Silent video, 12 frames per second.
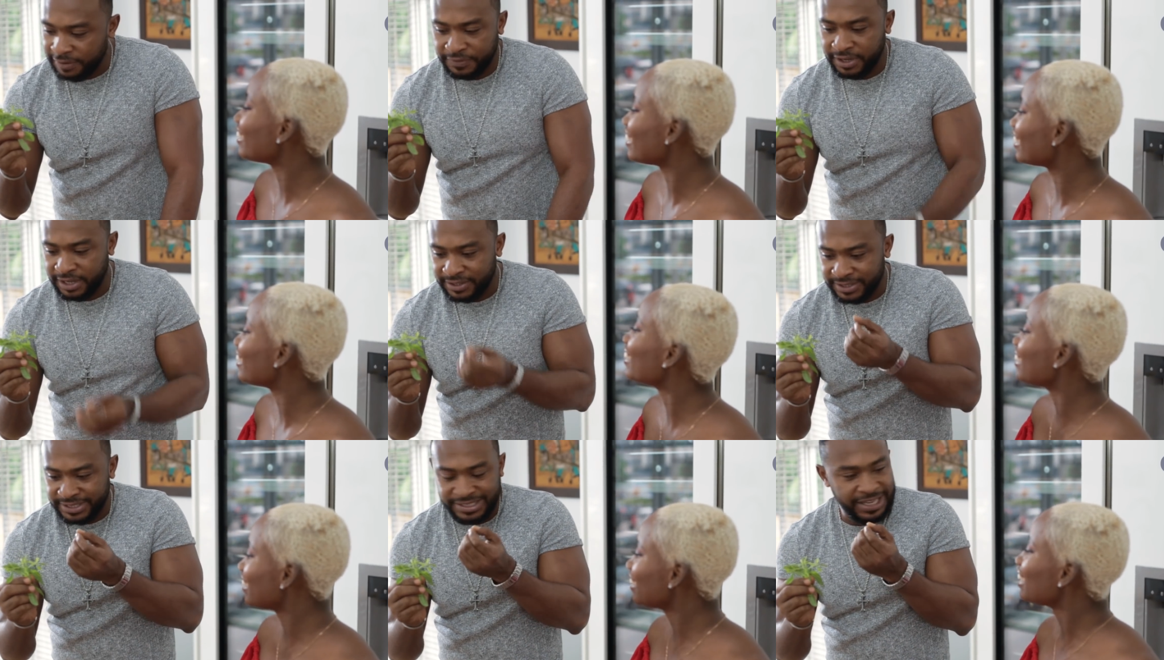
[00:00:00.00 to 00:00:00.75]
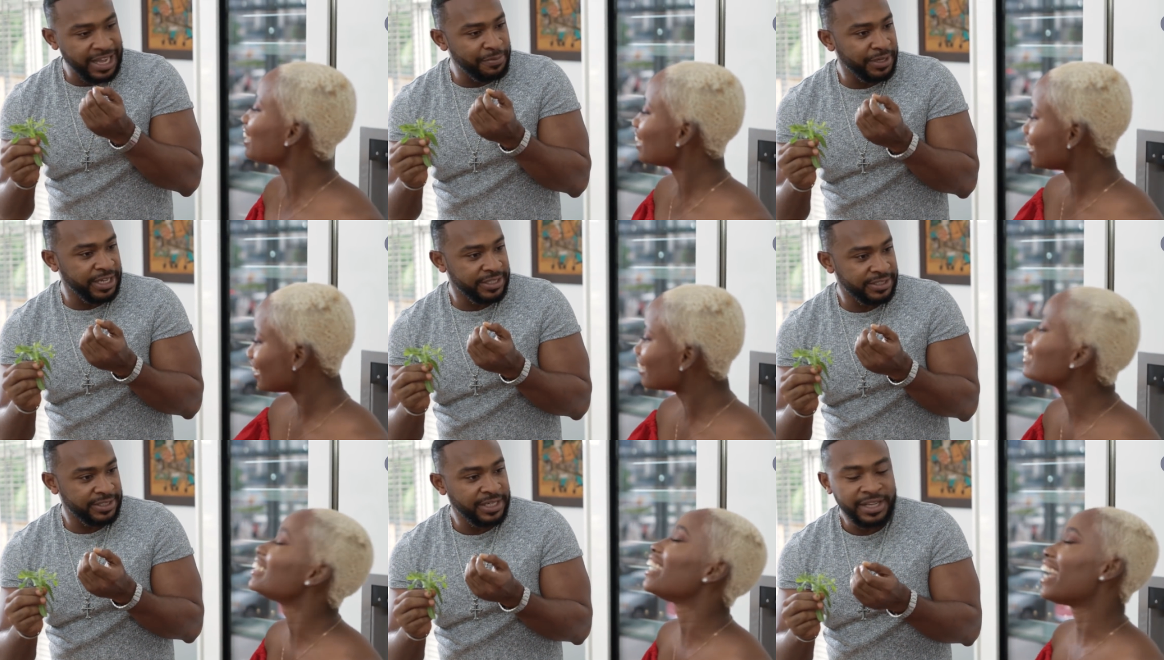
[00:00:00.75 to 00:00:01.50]
Speaker 1: have uh, the
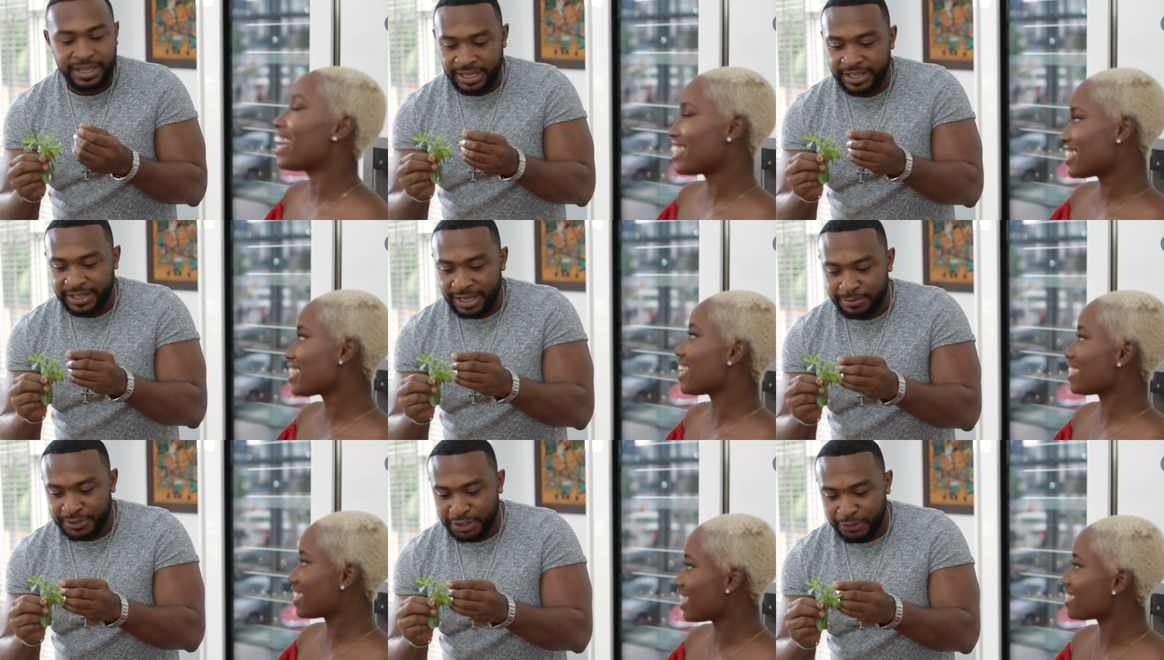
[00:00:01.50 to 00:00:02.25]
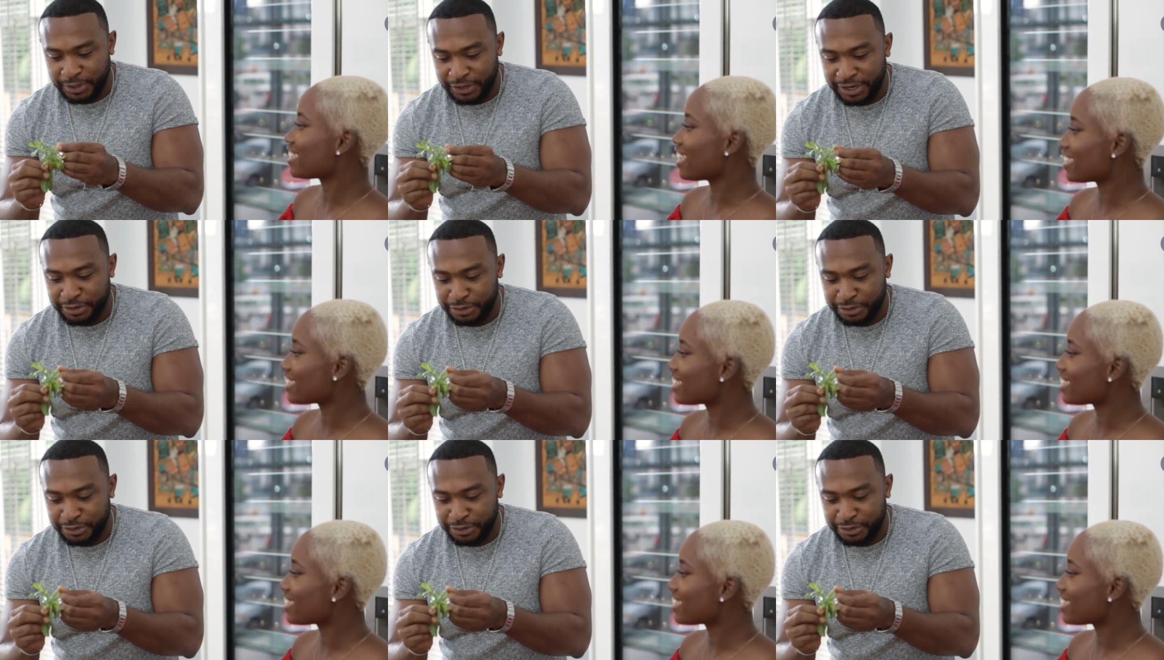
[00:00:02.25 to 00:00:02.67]
sliminess yes, in them. Yes, so yes, in